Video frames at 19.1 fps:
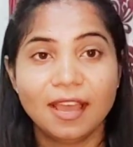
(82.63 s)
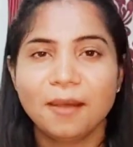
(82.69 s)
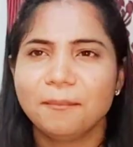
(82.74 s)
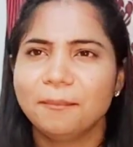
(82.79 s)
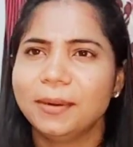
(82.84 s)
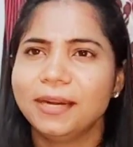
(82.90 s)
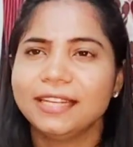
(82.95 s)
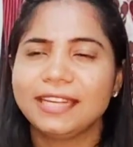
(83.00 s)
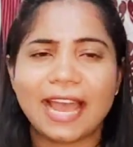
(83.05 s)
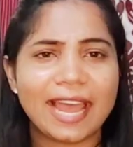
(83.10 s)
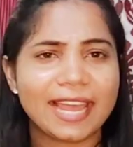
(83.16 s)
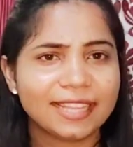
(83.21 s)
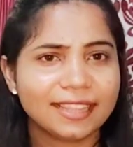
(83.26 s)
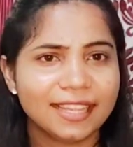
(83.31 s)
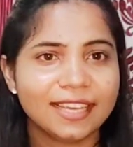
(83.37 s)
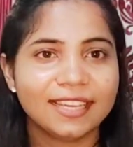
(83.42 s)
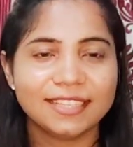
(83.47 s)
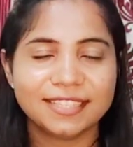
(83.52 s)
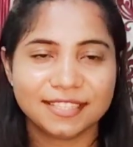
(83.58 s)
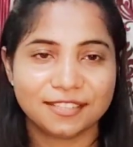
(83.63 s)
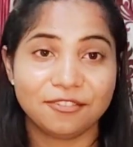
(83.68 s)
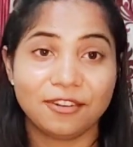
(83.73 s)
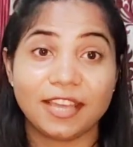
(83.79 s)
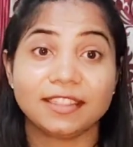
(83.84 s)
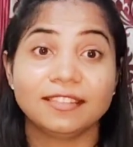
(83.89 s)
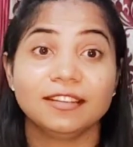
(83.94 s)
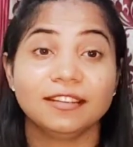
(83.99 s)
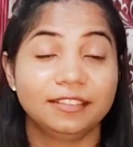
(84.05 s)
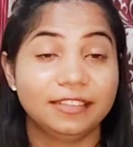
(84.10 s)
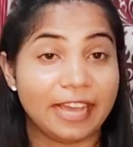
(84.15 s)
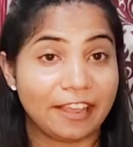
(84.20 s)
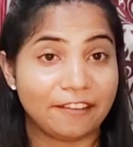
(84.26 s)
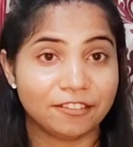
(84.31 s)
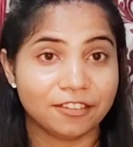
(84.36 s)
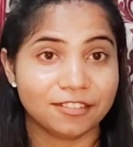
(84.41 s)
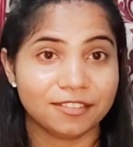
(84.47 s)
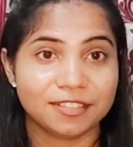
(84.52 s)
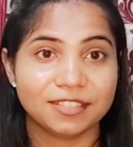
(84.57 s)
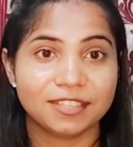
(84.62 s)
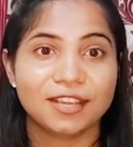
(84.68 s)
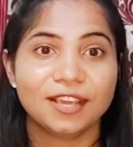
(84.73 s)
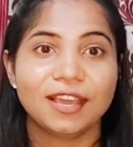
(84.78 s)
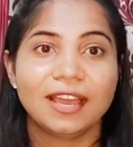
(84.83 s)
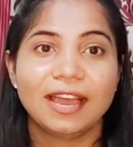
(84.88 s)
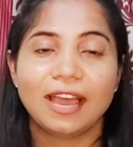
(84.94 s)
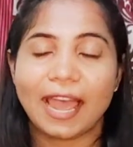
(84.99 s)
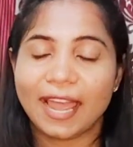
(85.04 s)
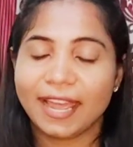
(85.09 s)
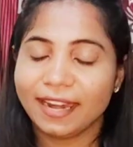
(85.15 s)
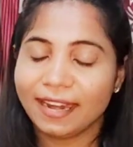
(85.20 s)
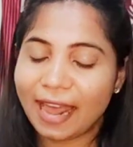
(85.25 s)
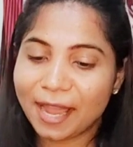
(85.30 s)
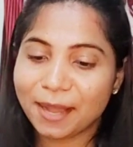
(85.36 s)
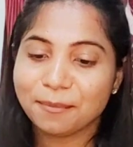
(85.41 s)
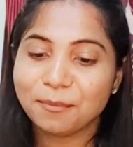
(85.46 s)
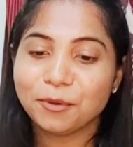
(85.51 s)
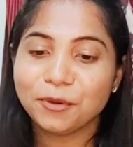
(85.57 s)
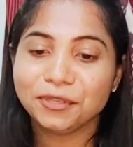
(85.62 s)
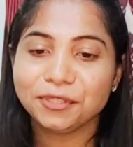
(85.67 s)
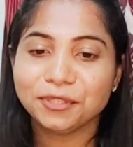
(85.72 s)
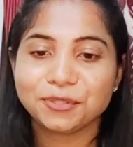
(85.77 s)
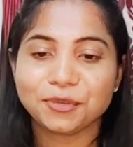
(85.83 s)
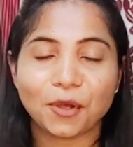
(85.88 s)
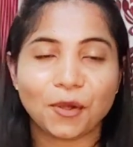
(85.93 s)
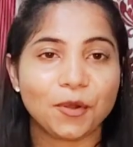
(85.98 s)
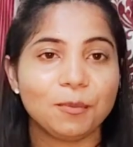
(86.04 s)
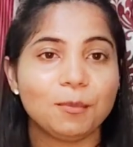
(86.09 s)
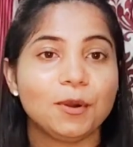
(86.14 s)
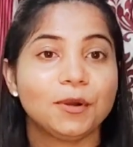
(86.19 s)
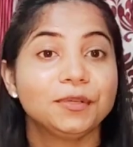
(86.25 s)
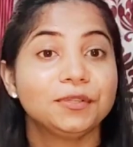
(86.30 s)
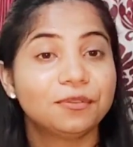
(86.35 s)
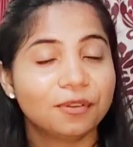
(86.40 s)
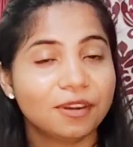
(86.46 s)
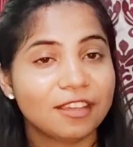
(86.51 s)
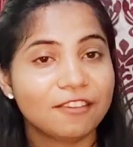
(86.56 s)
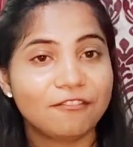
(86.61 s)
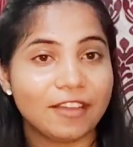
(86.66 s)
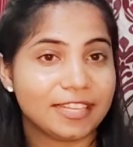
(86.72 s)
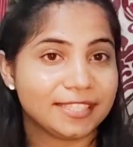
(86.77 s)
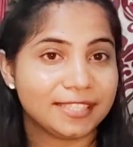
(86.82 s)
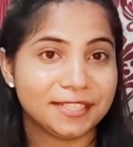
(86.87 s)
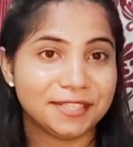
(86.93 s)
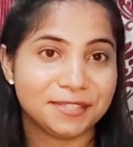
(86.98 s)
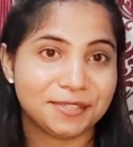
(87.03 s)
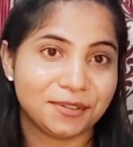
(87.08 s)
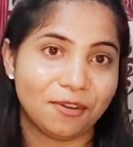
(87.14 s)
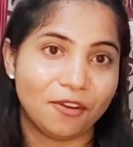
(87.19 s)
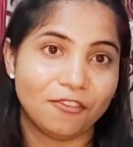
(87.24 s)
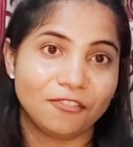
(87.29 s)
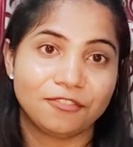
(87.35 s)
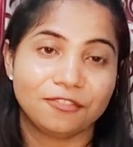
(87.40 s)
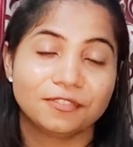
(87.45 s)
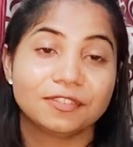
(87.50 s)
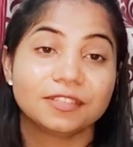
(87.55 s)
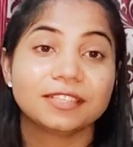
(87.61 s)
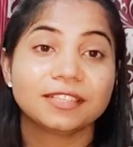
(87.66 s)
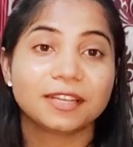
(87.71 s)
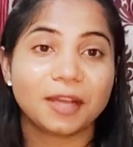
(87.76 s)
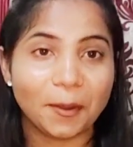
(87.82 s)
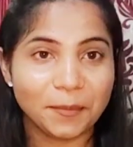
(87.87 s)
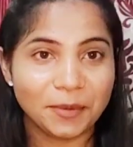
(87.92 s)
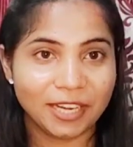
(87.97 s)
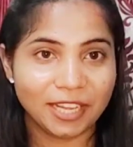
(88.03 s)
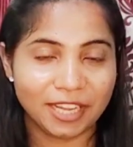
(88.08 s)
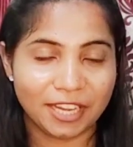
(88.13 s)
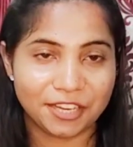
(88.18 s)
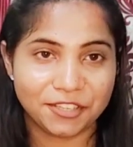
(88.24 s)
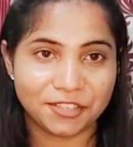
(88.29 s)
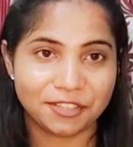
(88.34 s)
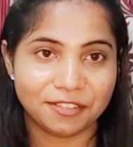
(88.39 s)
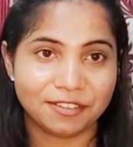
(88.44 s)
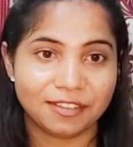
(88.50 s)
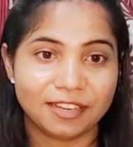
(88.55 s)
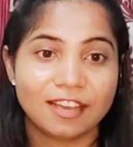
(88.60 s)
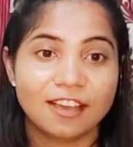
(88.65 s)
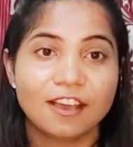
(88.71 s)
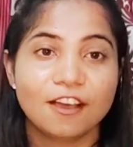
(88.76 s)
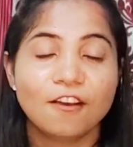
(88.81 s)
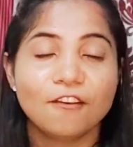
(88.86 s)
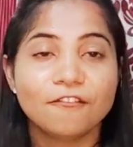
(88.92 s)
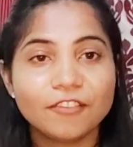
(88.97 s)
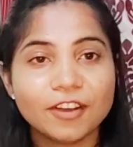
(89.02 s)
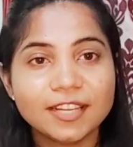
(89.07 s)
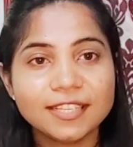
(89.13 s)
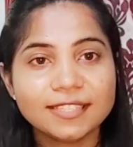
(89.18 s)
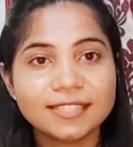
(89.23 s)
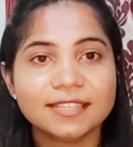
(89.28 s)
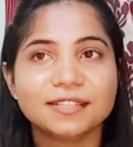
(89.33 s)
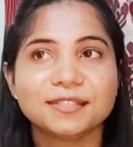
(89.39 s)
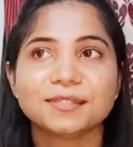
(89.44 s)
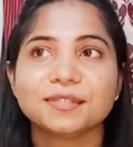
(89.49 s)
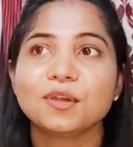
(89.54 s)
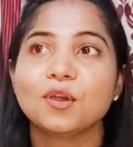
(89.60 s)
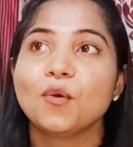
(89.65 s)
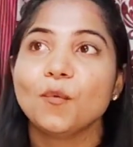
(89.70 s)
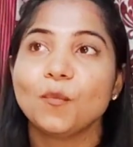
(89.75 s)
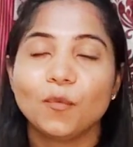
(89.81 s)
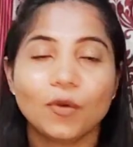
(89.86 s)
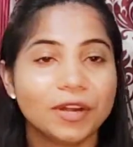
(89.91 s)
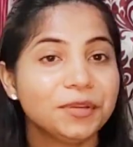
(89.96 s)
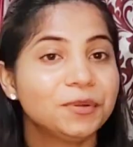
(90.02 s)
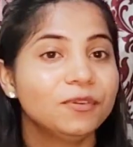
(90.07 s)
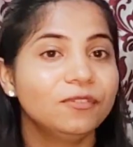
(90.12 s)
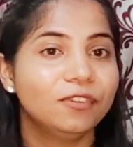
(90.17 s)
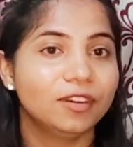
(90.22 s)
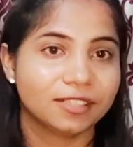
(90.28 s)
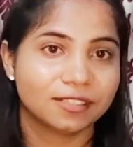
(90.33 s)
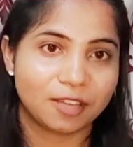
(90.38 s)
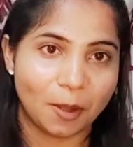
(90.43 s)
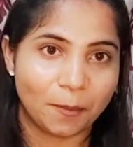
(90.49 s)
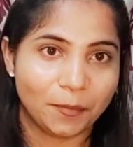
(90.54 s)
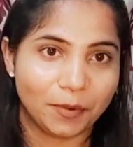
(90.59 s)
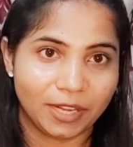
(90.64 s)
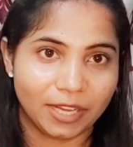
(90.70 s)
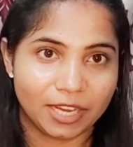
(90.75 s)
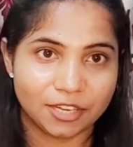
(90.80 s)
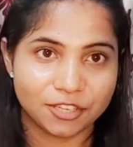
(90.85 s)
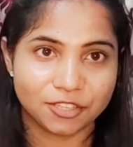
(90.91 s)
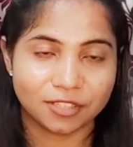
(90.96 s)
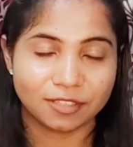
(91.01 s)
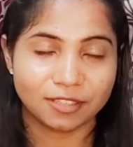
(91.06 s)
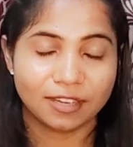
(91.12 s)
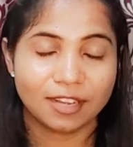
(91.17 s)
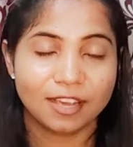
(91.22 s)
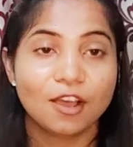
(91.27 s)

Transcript: But I think it's rather diverse. And I am going to talk about 3 facets of communication. First is one-to-one communication.